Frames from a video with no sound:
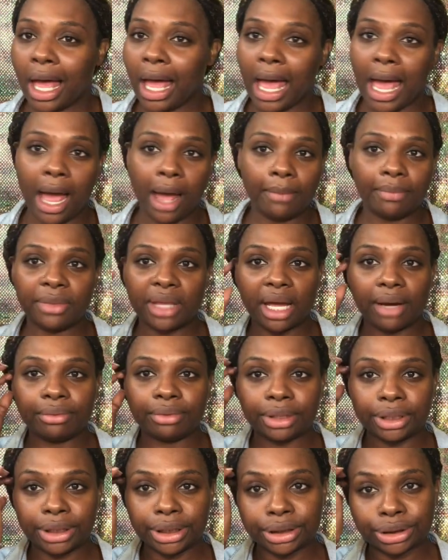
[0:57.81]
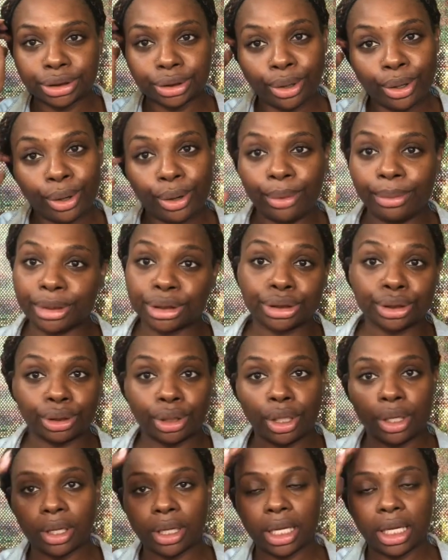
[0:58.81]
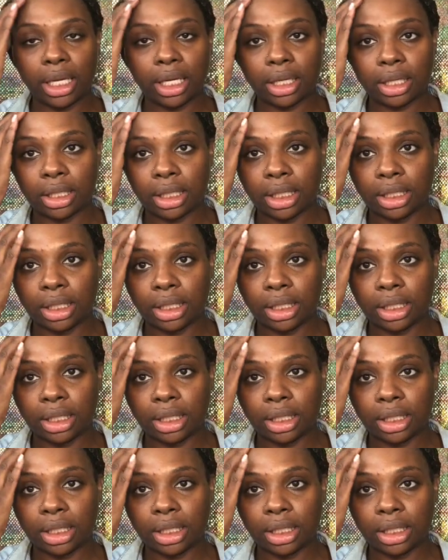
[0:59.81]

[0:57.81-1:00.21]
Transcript: I'm not really into a whole bunch of long hair